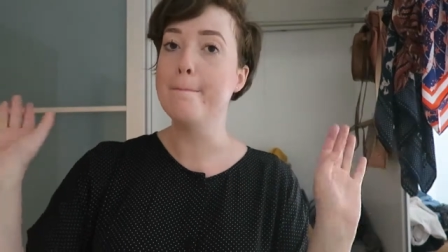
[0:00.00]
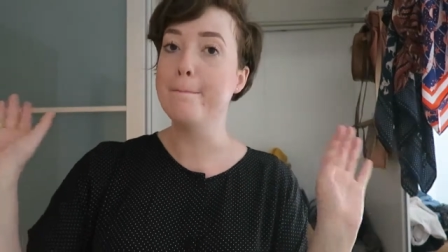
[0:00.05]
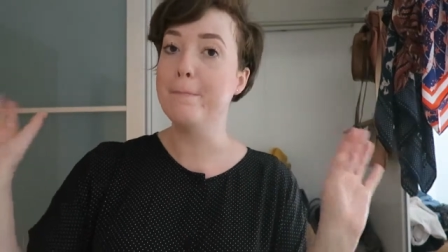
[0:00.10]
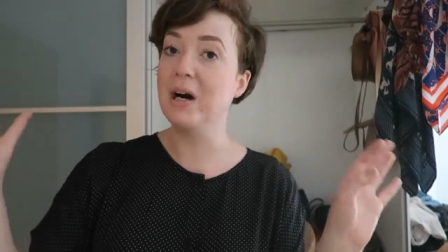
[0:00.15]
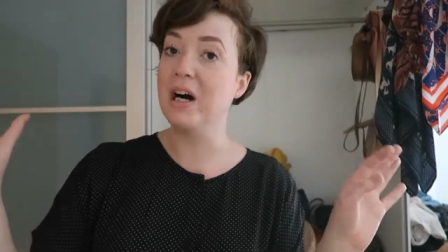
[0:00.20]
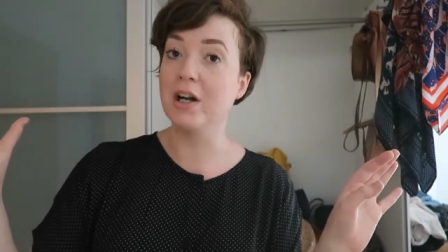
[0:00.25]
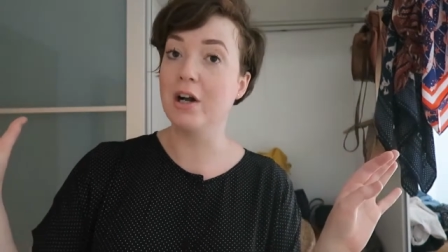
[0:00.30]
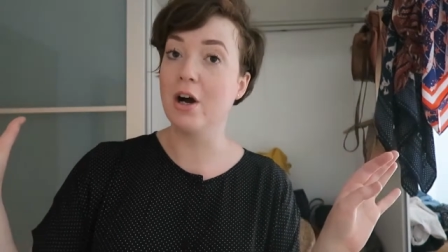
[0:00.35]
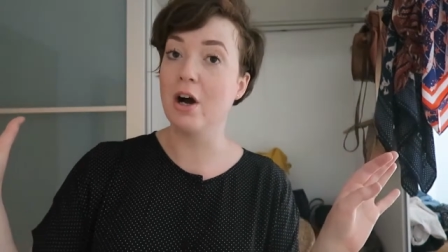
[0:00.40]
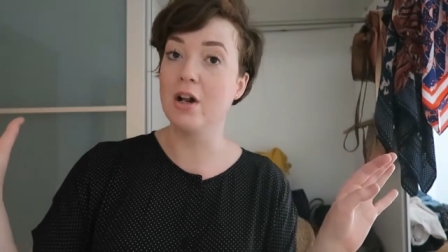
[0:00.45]

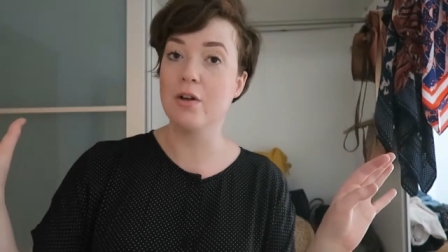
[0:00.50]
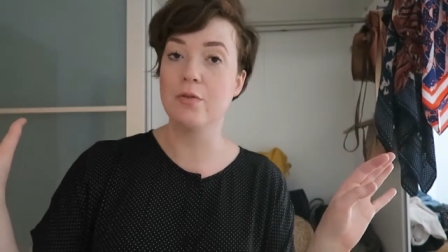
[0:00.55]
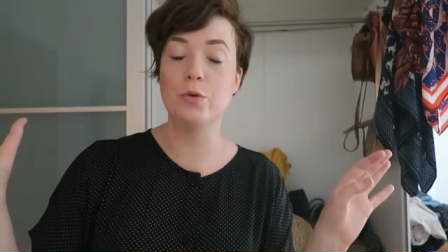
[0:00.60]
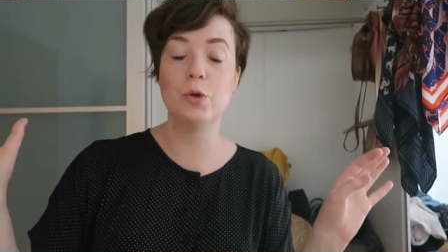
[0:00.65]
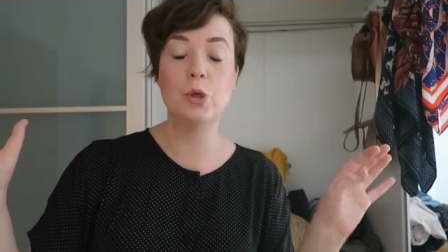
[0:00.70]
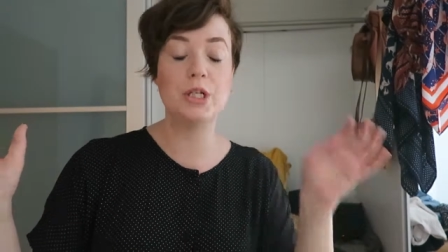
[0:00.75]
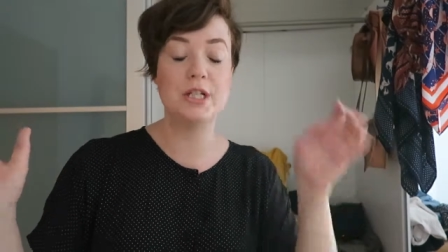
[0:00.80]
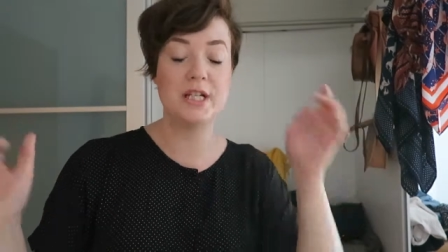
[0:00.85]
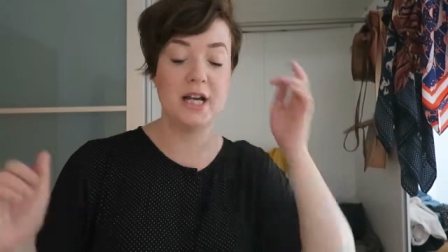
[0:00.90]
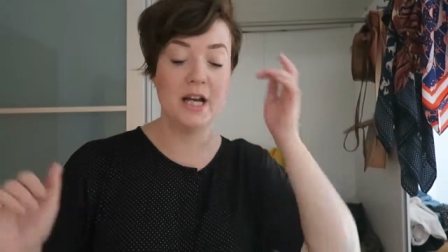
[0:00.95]
but I can't
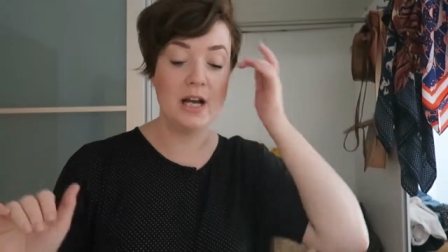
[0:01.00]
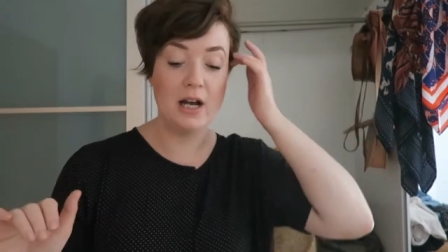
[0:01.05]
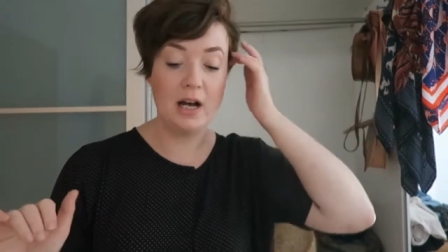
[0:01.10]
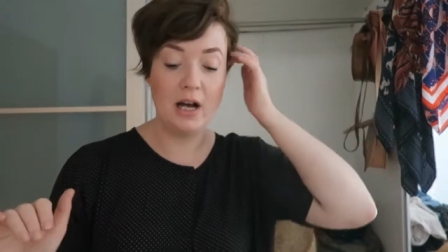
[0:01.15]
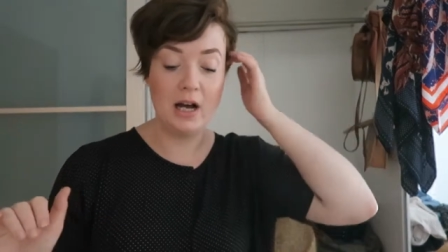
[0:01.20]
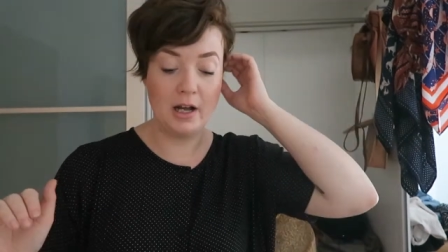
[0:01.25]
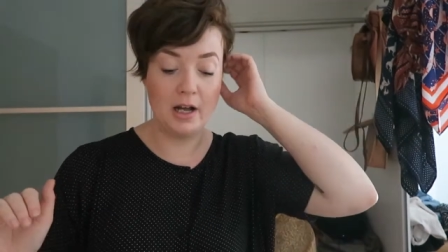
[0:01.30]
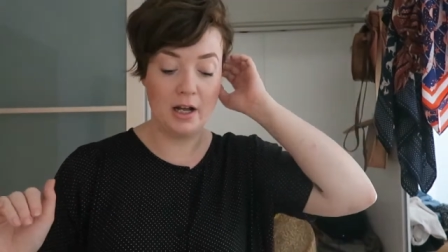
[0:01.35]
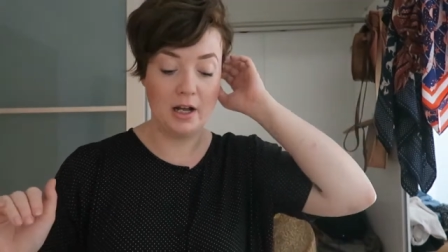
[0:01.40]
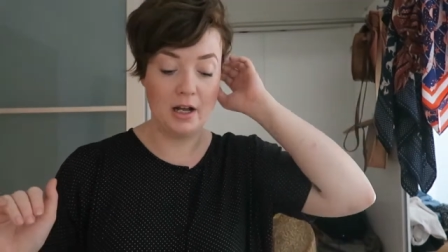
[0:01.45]
afford it
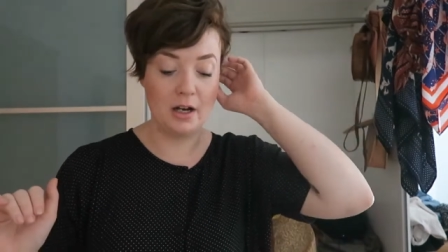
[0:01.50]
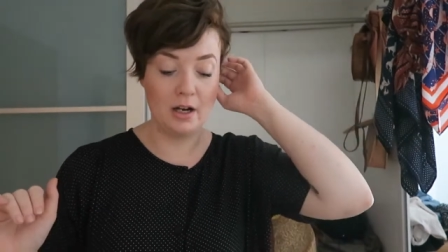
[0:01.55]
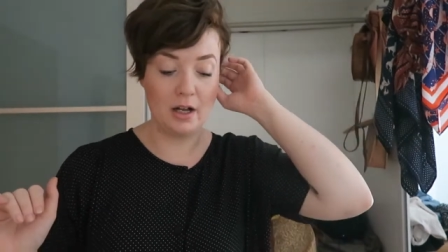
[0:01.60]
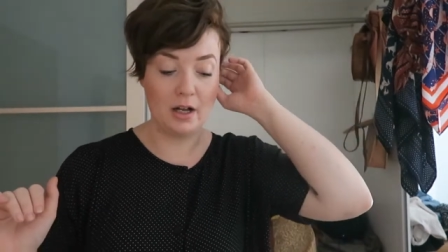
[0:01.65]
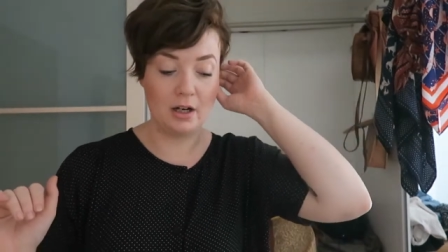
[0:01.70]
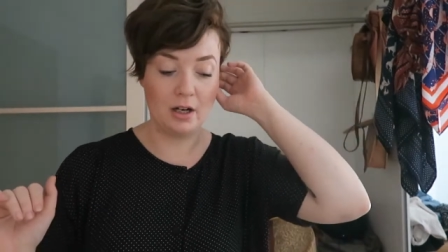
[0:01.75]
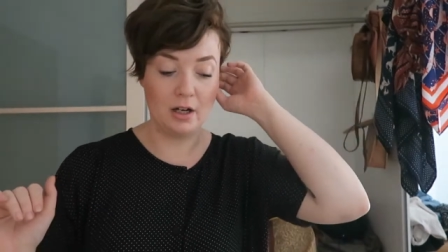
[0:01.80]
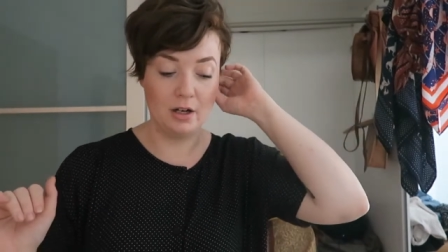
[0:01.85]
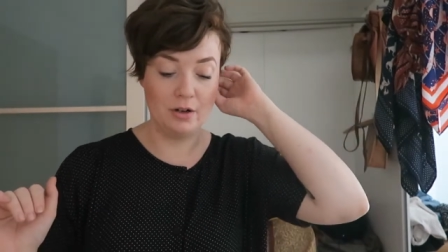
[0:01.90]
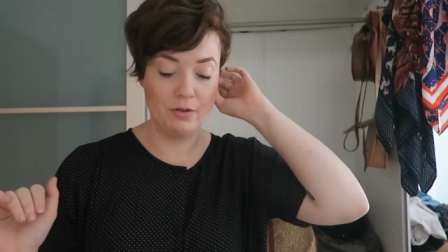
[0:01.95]
and
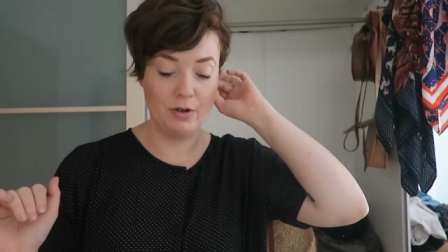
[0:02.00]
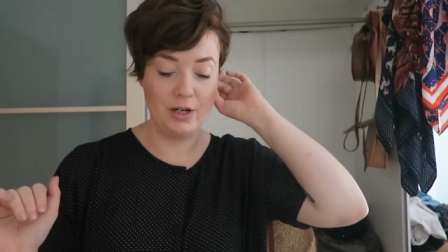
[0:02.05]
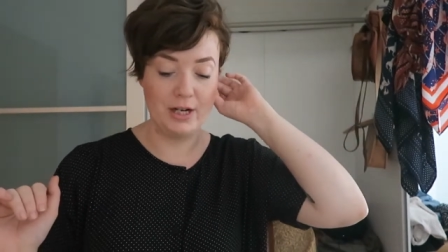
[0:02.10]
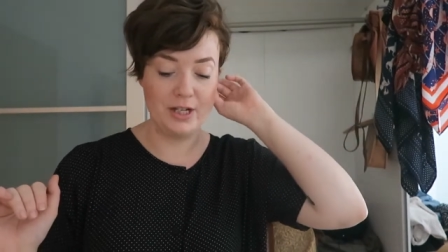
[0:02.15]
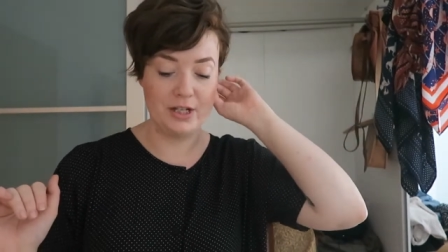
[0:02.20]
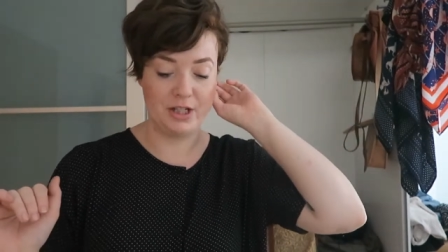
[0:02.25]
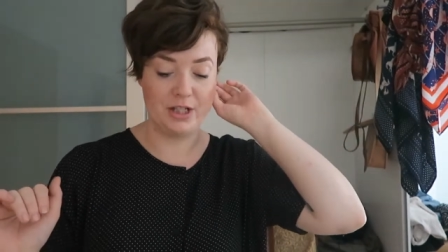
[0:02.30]
I can't really